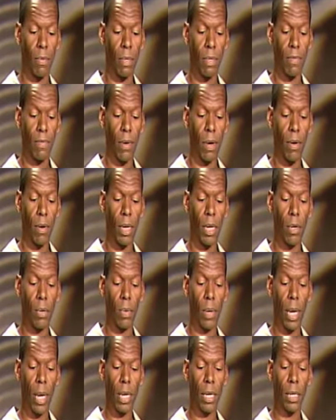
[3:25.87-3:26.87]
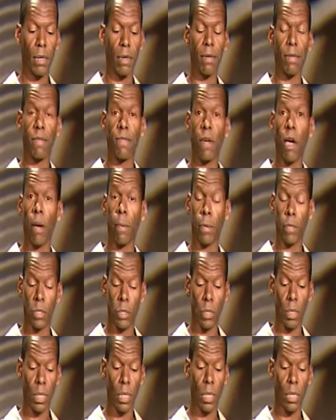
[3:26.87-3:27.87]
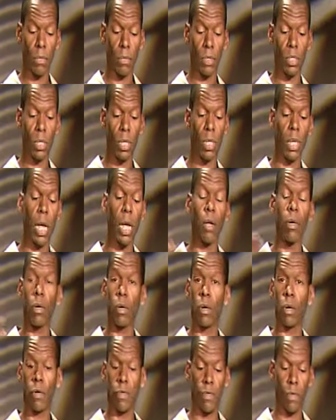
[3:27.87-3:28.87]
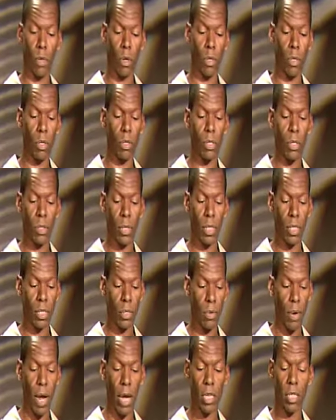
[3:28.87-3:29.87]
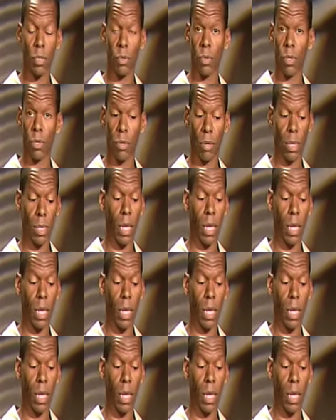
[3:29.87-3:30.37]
there was a very creative opportunity which allowed her for a closer interaction with her